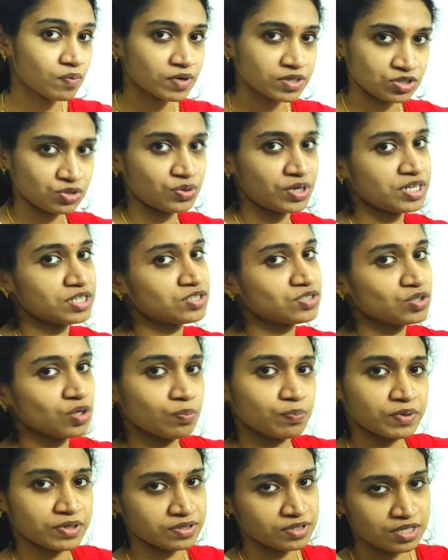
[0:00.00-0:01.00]
our today's
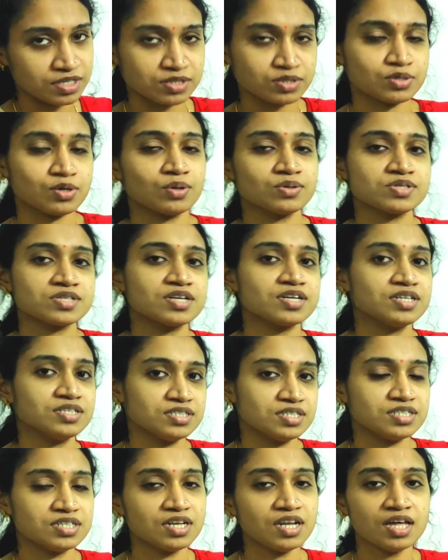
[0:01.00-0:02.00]
topic, that is dorsal
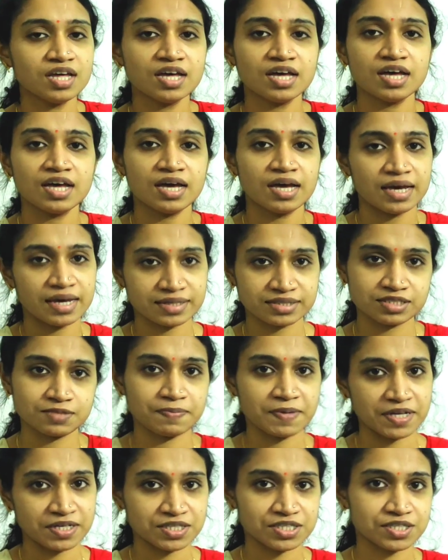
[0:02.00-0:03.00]
digital
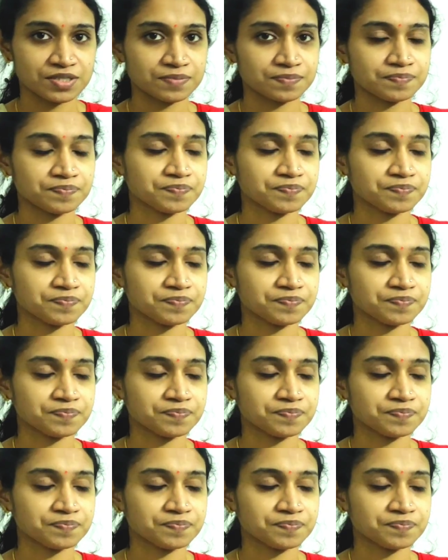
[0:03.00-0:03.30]
expansion?